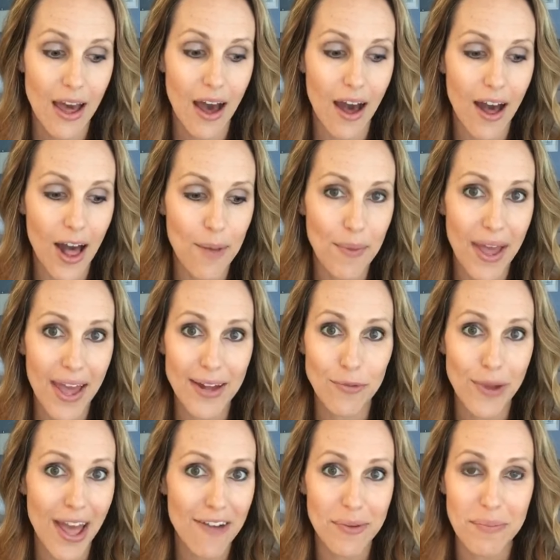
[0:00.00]
and
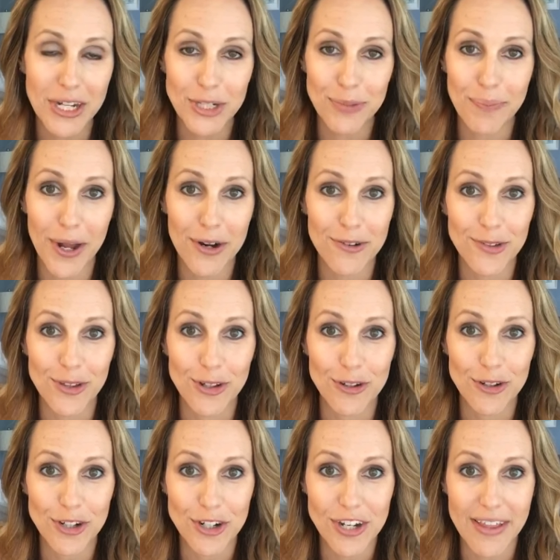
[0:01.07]
we have a much better
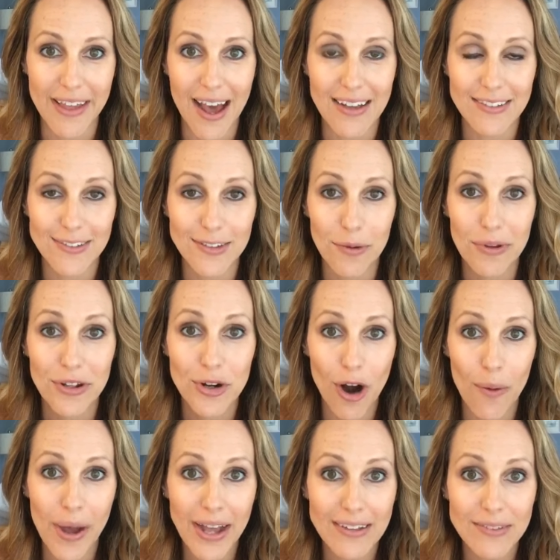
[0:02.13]
solution to that. So with
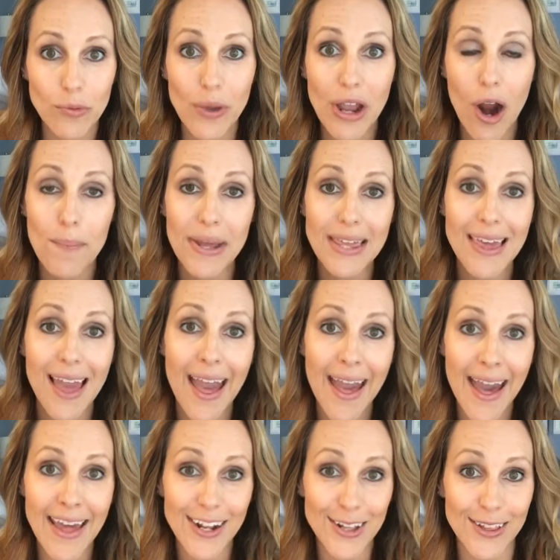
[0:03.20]
Norwex, we are
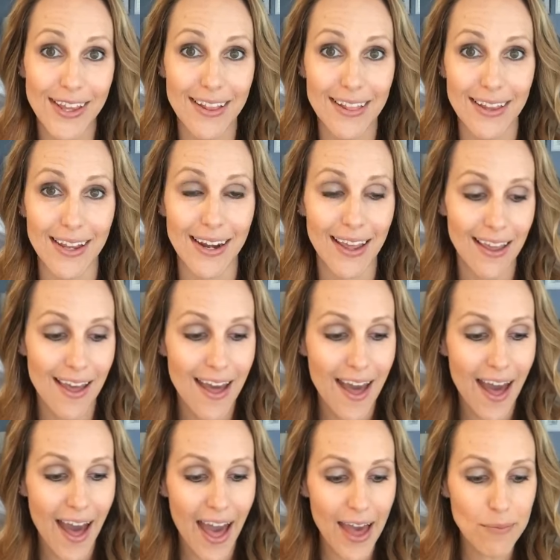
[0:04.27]
mechanically cleaning.
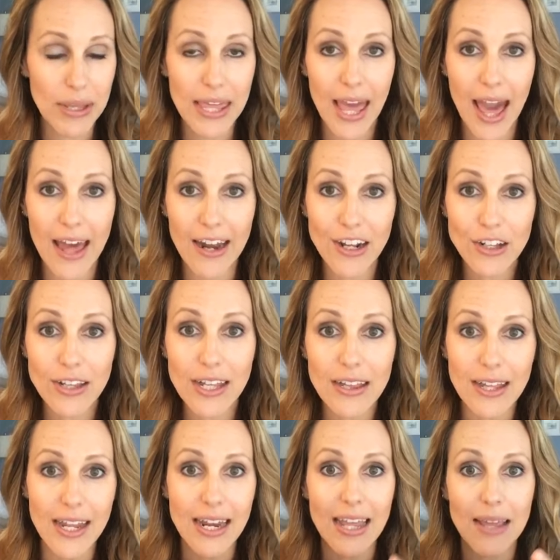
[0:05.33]
And mechanically
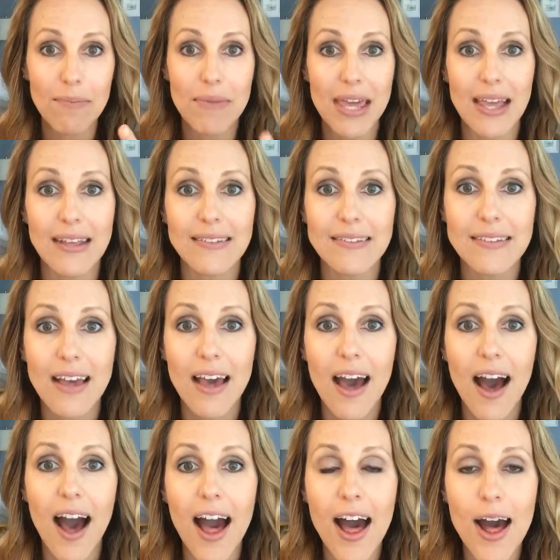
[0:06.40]
cleaning means
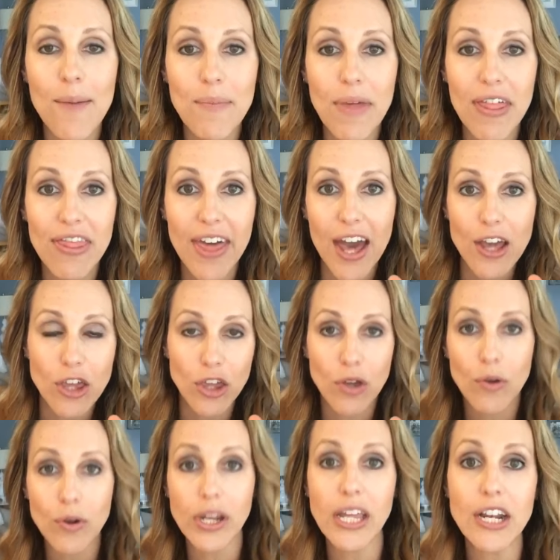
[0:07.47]
that
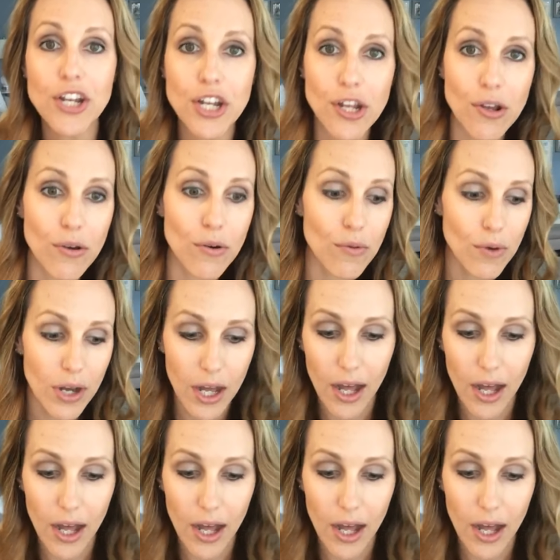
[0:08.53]
you need to,